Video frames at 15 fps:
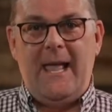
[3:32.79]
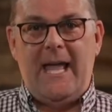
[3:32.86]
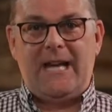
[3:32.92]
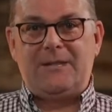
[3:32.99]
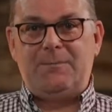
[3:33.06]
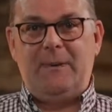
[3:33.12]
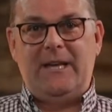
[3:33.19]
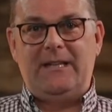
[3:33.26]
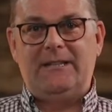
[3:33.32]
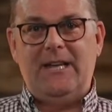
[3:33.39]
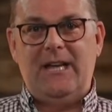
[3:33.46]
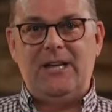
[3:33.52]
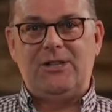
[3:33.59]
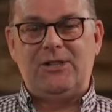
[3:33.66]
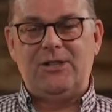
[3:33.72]

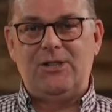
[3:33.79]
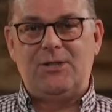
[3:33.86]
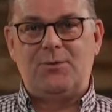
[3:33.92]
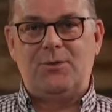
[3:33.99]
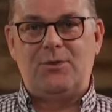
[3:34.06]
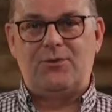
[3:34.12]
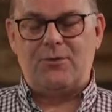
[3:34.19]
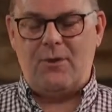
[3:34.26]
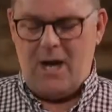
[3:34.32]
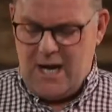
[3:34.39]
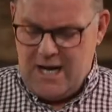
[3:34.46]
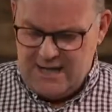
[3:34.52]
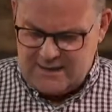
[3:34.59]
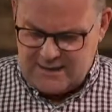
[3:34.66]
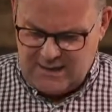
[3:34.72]
expectations would
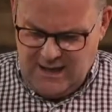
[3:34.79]
rise,